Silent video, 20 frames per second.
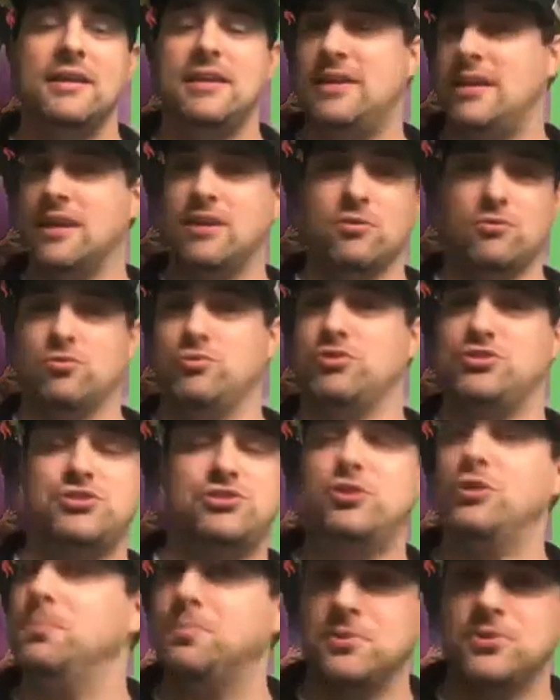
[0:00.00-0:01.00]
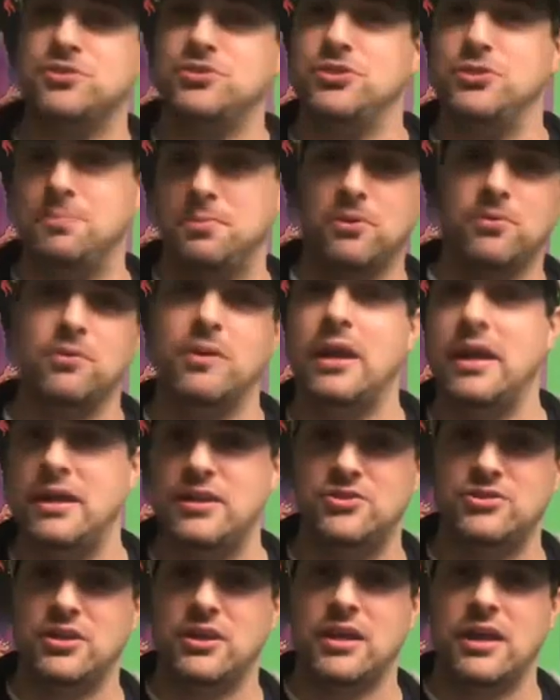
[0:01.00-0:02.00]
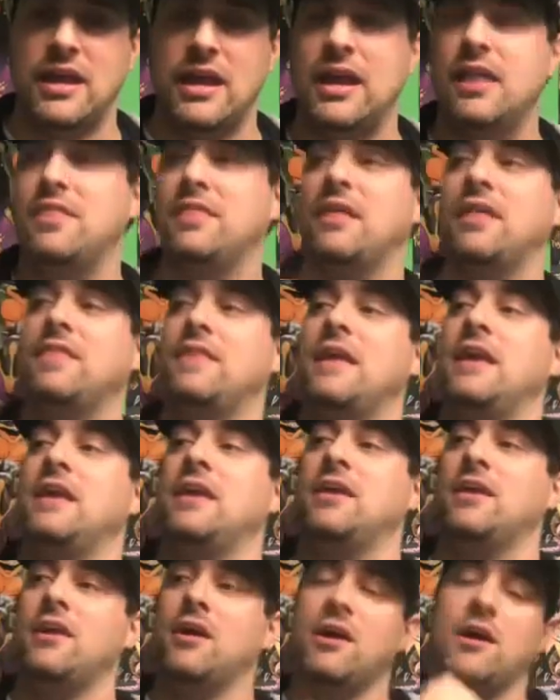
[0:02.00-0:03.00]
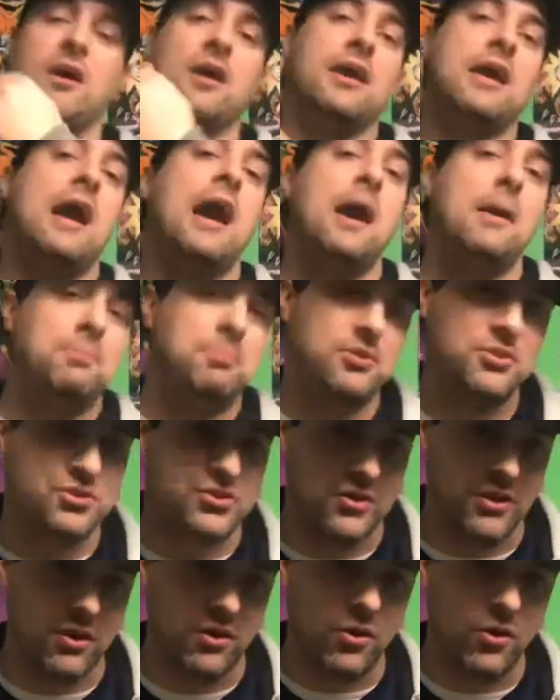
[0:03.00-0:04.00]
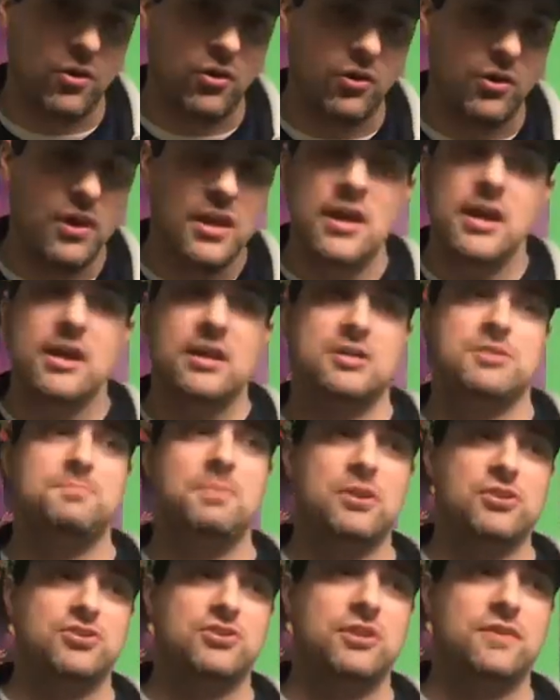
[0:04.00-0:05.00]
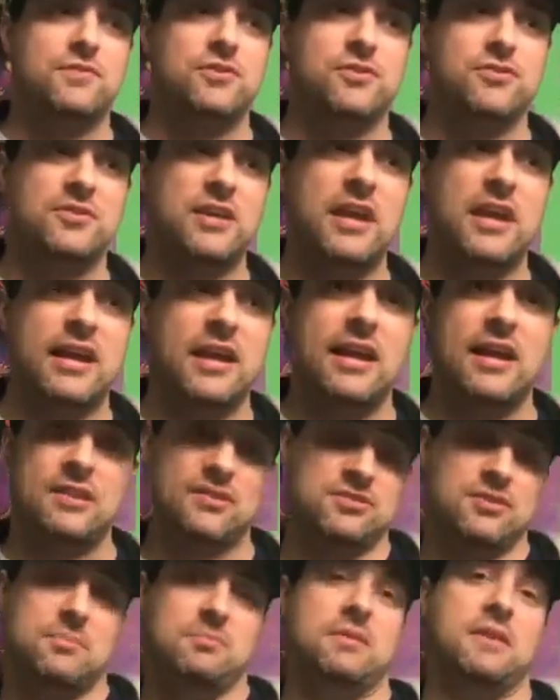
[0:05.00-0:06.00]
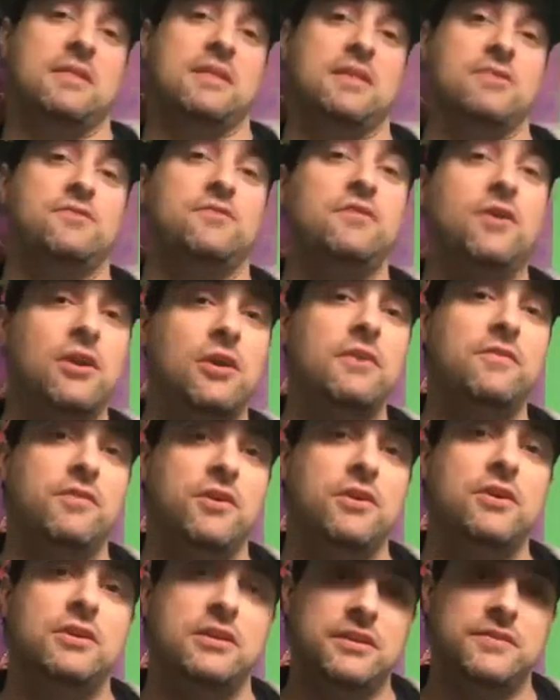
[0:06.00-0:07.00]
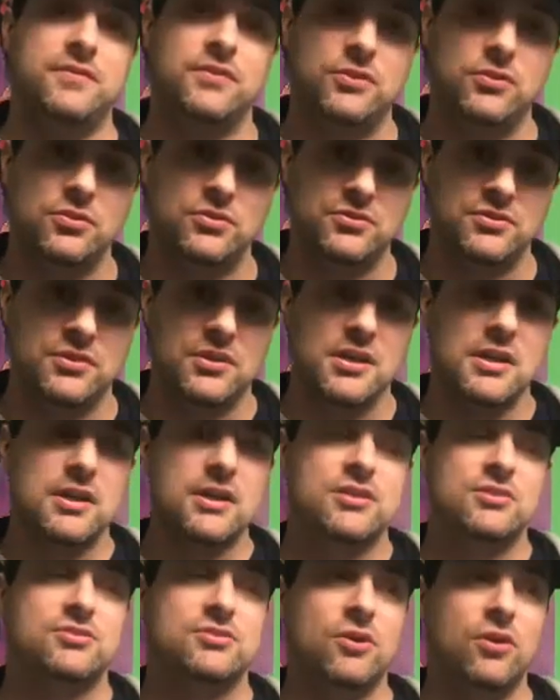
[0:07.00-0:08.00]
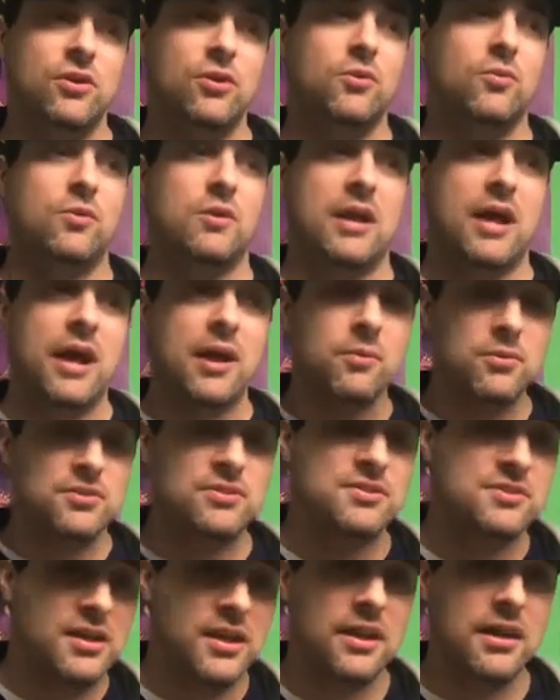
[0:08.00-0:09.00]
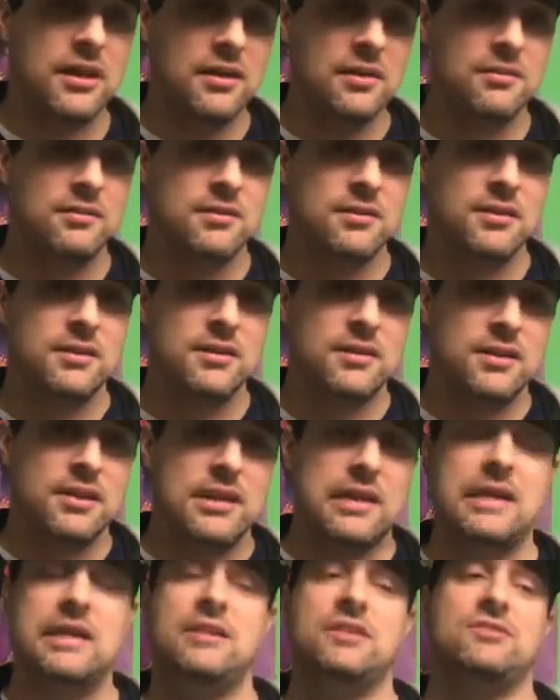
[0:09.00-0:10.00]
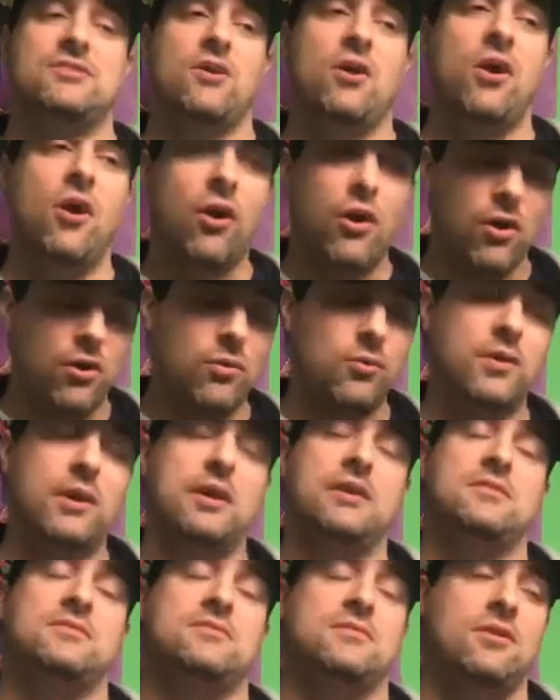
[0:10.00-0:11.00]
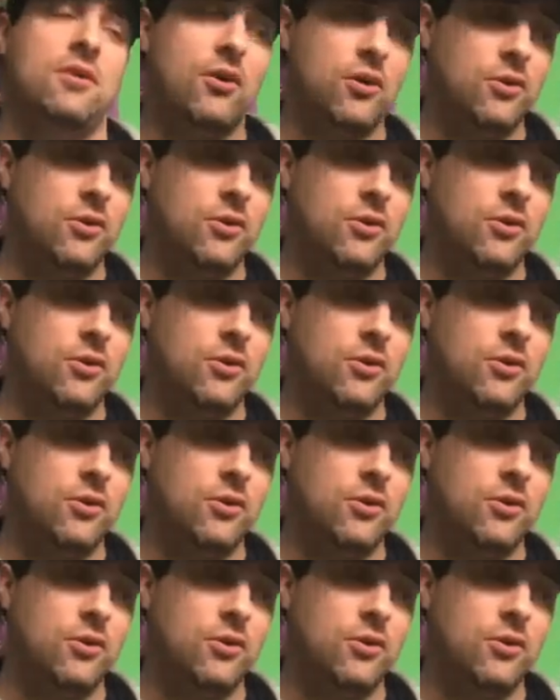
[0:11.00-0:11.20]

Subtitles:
get super, super raging and then they accomplish the goal, especially if they're taking on something that's very, very difficult. So what I would say is always